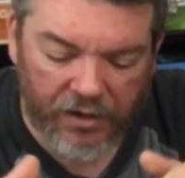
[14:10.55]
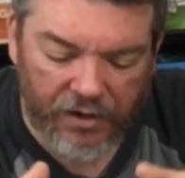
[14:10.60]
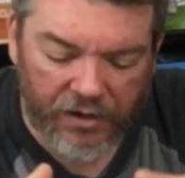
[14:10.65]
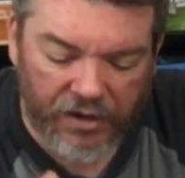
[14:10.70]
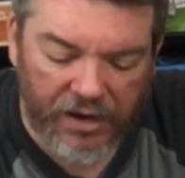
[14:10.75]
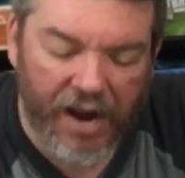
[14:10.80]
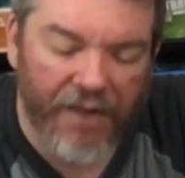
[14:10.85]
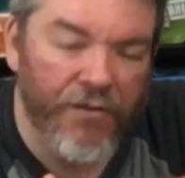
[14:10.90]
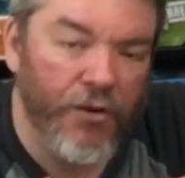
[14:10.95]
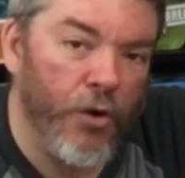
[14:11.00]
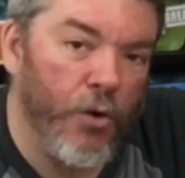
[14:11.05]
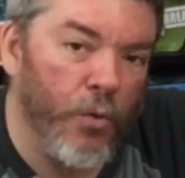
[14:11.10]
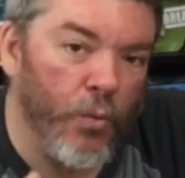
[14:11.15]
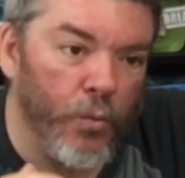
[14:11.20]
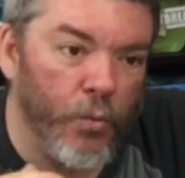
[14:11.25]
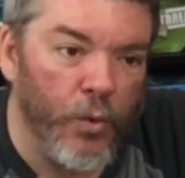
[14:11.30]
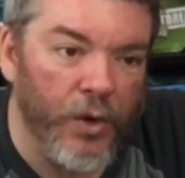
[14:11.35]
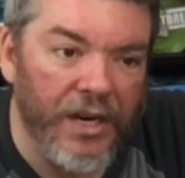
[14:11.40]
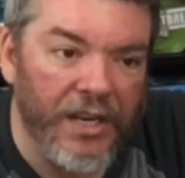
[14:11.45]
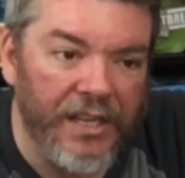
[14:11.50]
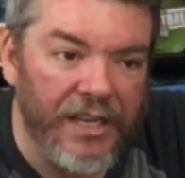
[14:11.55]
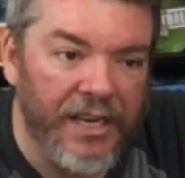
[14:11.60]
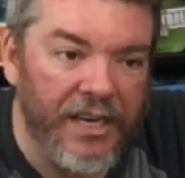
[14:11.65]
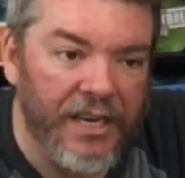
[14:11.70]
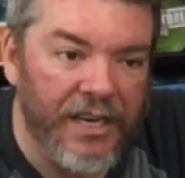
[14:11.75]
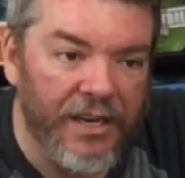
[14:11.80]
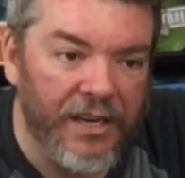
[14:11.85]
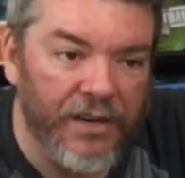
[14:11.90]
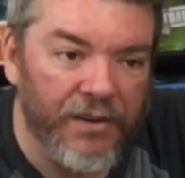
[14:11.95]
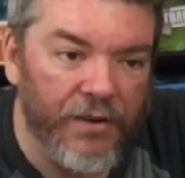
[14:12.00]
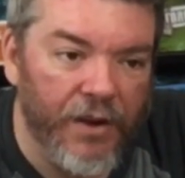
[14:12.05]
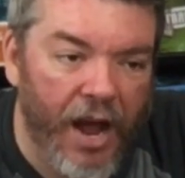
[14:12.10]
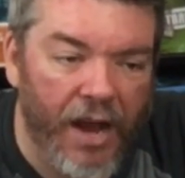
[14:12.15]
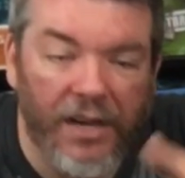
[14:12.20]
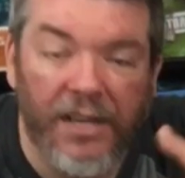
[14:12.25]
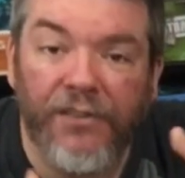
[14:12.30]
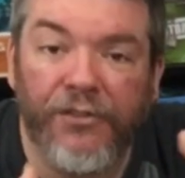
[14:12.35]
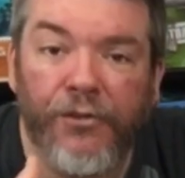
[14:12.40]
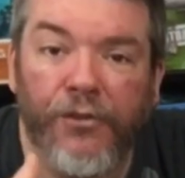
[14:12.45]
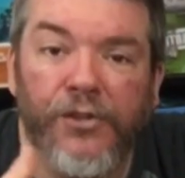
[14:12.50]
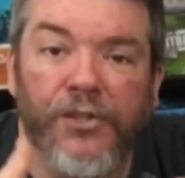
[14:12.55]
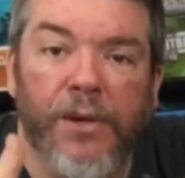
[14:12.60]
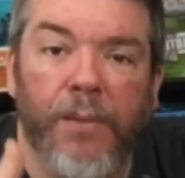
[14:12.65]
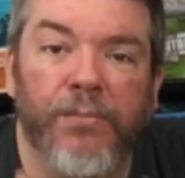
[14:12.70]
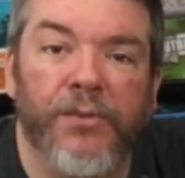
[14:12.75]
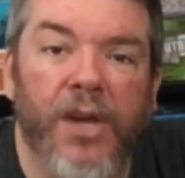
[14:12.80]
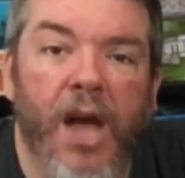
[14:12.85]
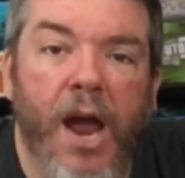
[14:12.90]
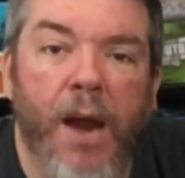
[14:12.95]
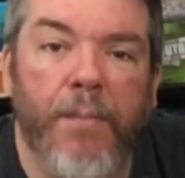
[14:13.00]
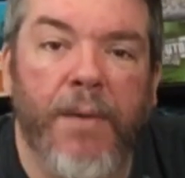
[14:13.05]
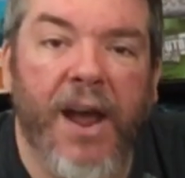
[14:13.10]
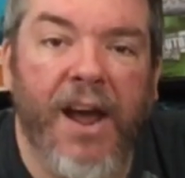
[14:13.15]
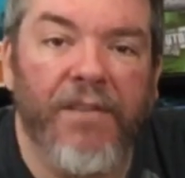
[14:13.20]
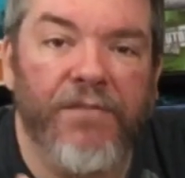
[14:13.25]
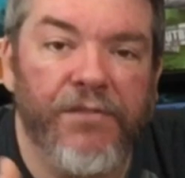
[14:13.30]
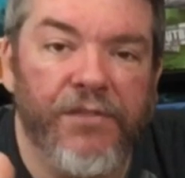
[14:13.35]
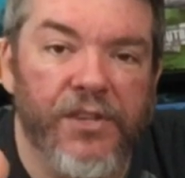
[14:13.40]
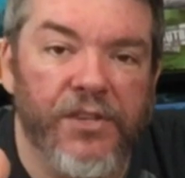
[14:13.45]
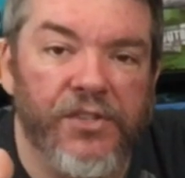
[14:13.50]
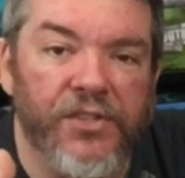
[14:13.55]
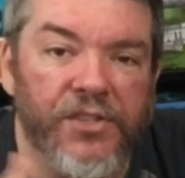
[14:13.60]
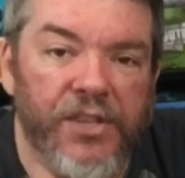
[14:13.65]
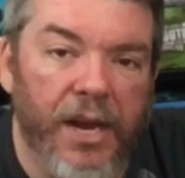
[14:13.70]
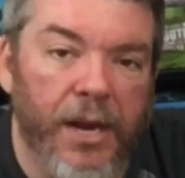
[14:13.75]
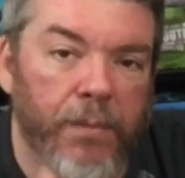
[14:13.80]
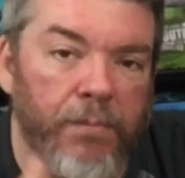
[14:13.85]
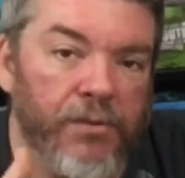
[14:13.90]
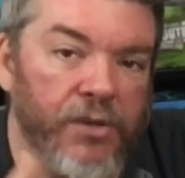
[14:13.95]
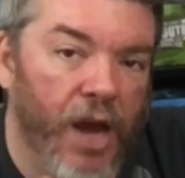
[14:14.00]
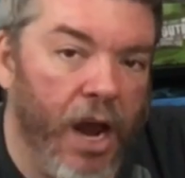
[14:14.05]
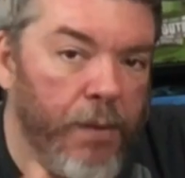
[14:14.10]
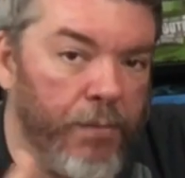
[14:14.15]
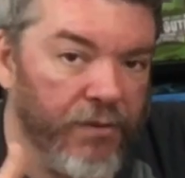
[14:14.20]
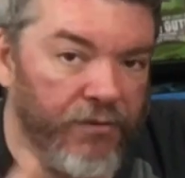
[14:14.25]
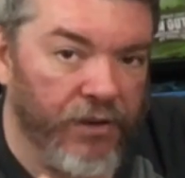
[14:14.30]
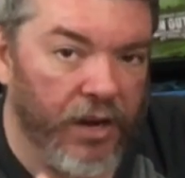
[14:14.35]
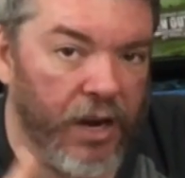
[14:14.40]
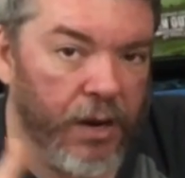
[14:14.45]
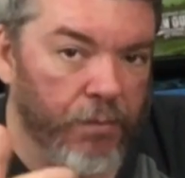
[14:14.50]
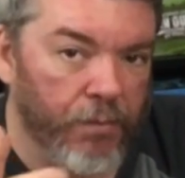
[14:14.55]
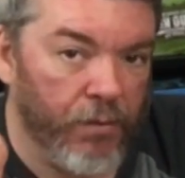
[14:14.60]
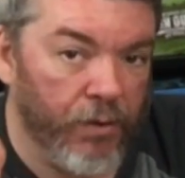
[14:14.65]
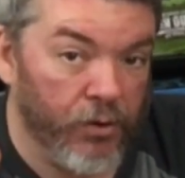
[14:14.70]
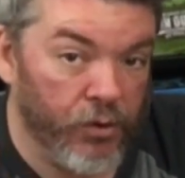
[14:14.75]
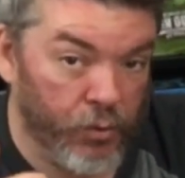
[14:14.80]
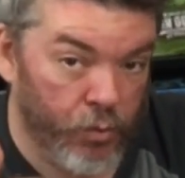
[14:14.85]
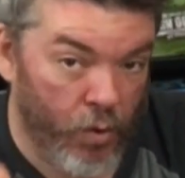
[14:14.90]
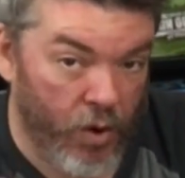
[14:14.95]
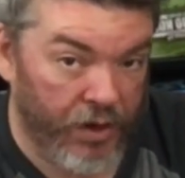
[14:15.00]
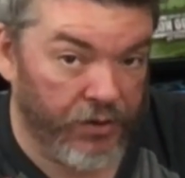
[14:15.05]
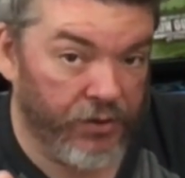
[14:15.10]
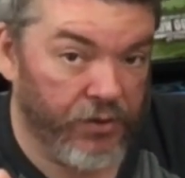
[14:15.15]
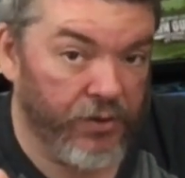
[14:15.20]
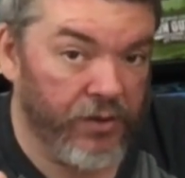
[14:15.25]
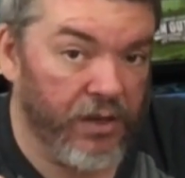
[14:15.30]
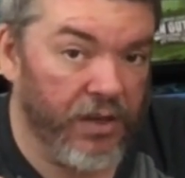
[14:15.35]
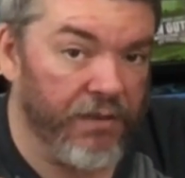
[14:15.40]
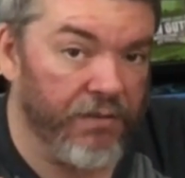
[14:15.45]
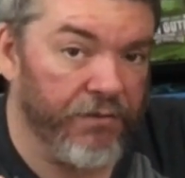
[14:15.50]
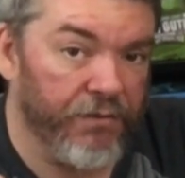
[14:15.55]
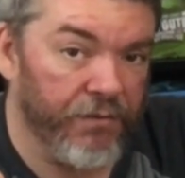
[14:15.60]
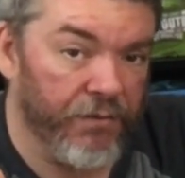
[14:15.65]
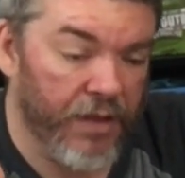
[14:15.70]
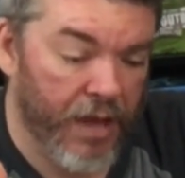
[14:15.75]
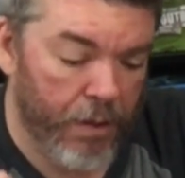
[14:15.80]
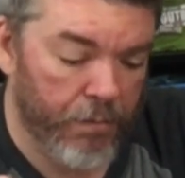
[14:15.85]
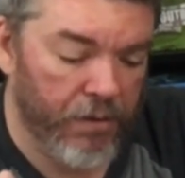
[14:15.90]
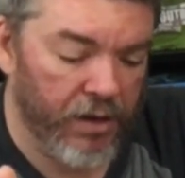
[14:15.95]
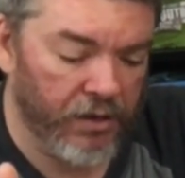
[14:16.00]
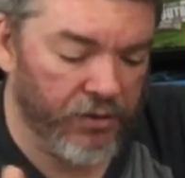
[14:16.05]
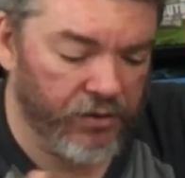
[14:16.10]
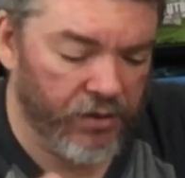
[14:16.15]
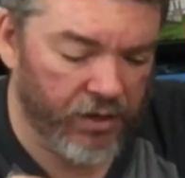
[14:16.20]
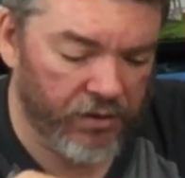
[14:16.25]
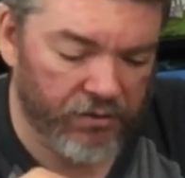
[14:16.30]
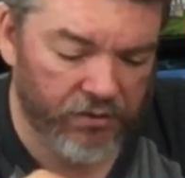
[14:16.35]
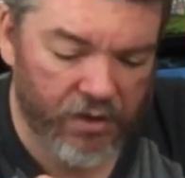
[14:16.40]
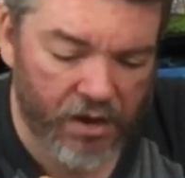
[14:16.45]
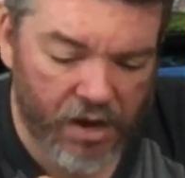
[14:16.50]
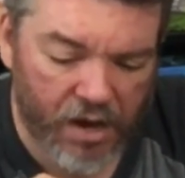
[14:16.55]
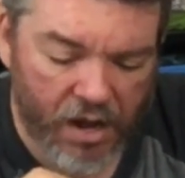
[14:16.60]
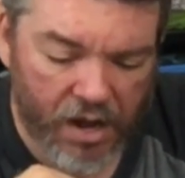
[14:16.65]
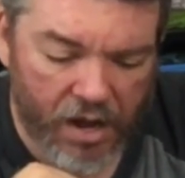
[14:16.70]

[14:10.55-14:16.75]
never really, at least for some time, have the same type of game twice, if that makes sense.